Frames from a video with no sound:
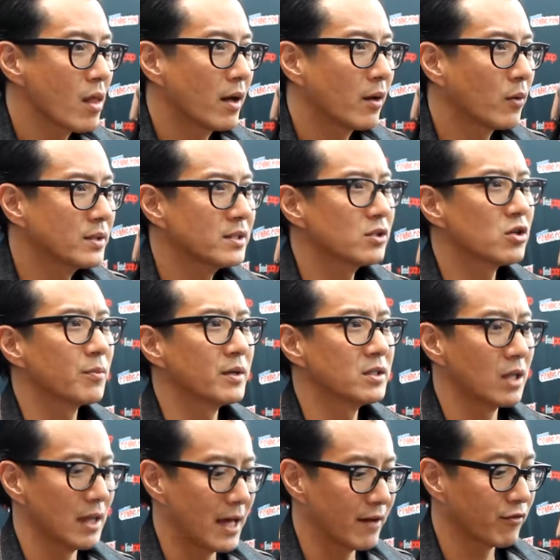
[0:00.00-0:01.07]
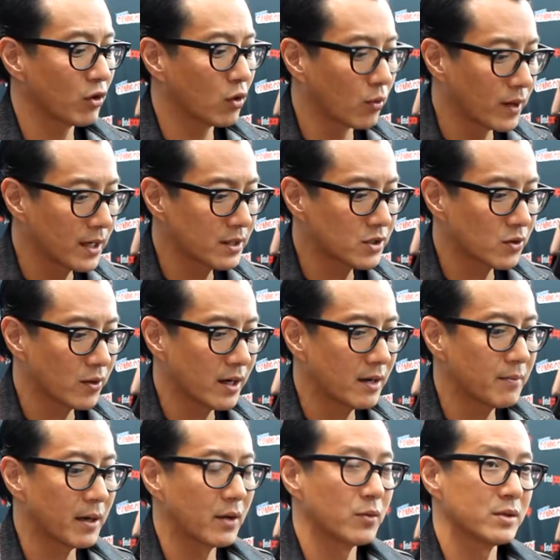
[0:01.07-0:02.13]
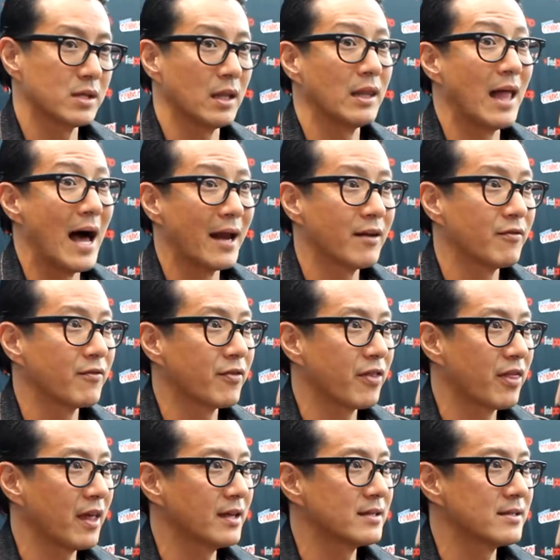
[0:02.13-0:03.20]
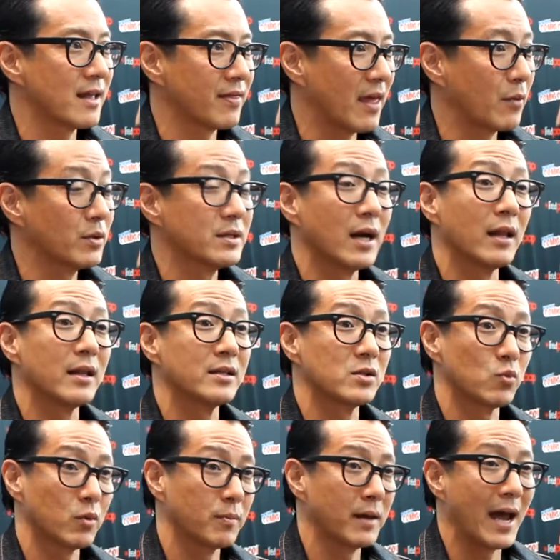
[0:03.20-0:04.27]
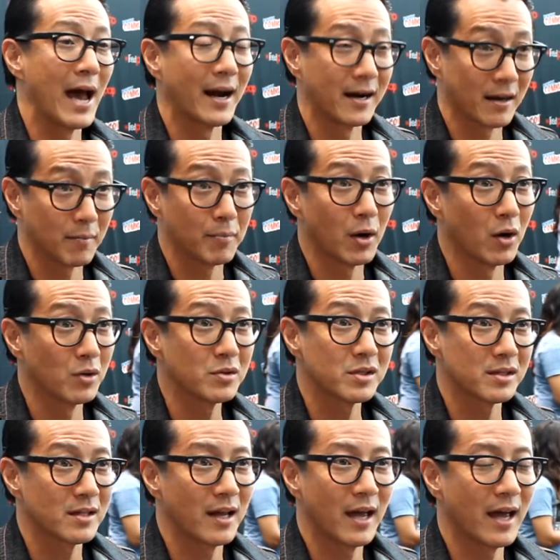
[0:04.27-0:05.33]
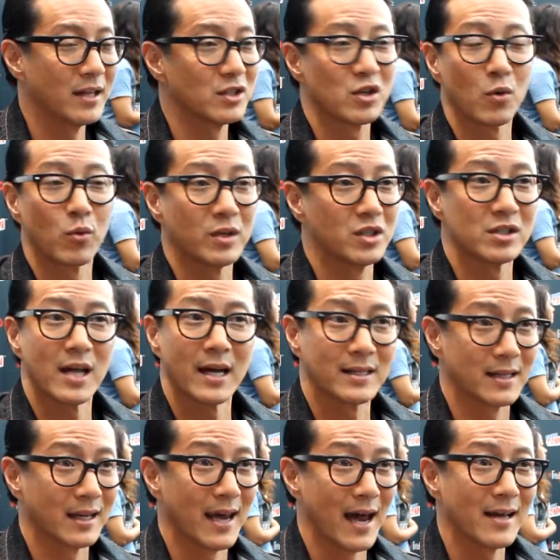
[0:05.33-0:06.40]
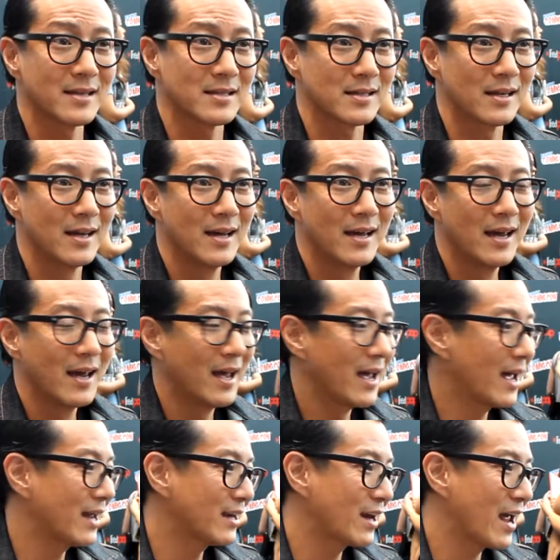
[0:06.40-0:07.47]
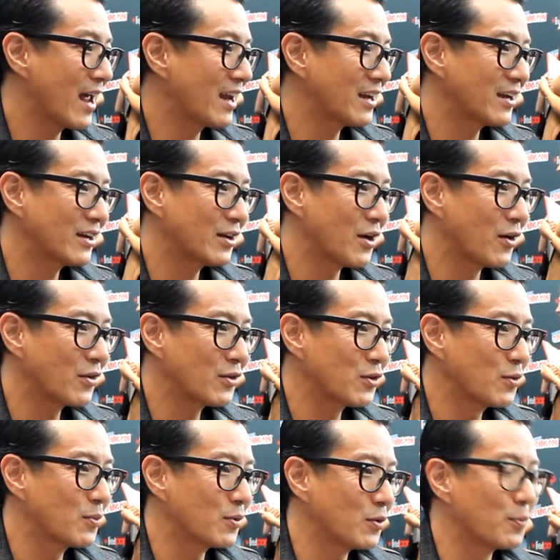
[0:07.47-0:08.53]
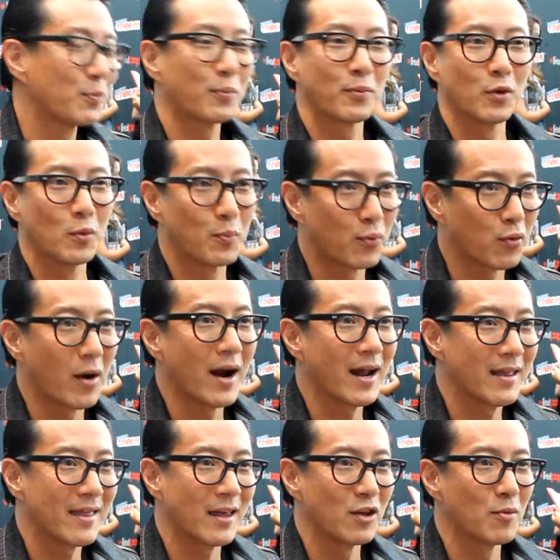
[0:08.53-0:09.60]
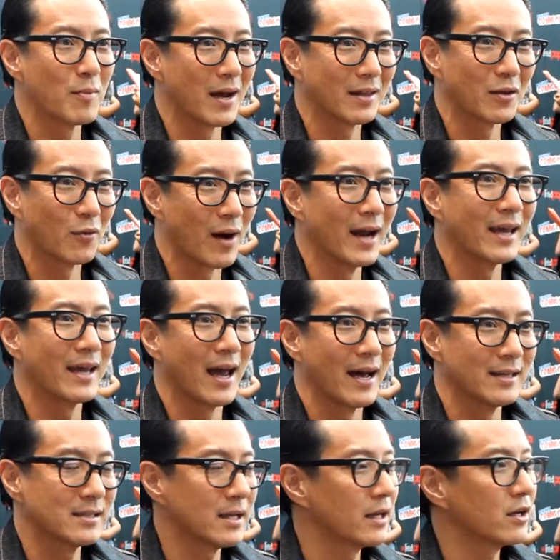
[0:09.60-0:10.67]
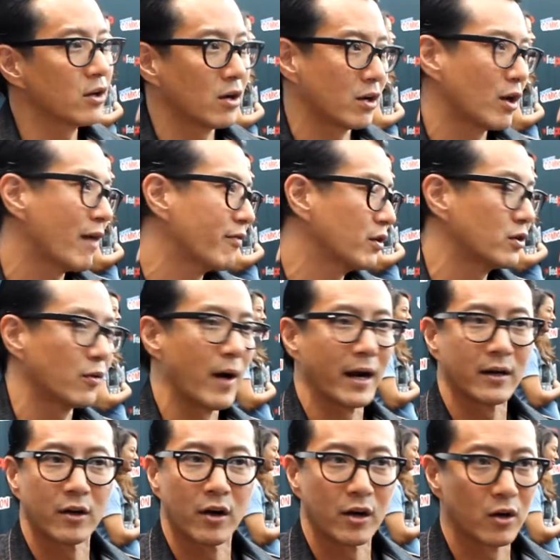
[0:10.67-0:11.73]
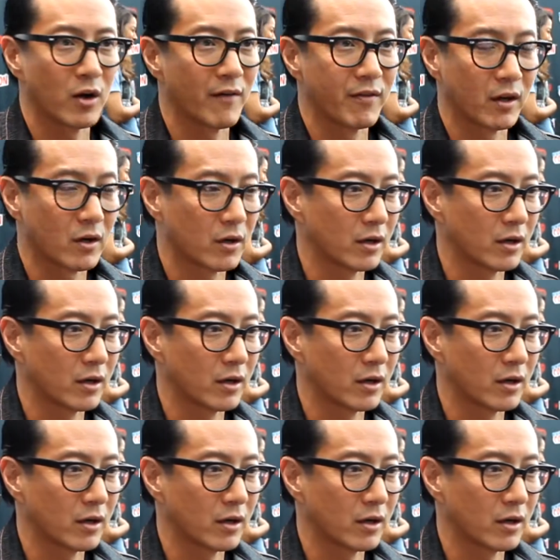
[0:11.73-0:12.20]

it wasn't so much a lot of green screen, but it was a lot of things that they would tell us would be added in post, and so we just had to guess. And you pray that you make the right guess, and you have the director and you have the